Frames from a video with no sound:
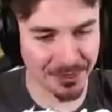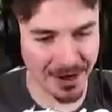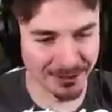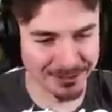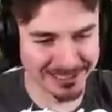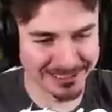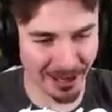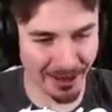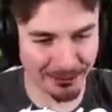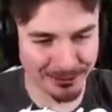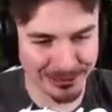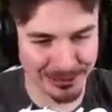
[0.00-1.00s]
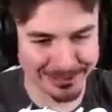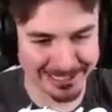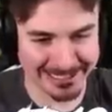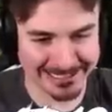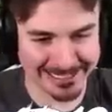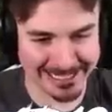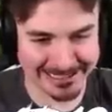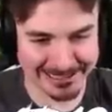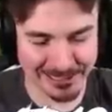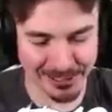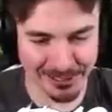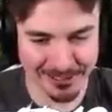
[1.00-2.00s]
there you go. Look at
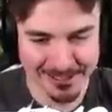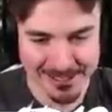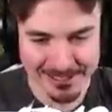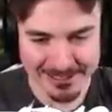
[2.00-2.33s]
Yeetler.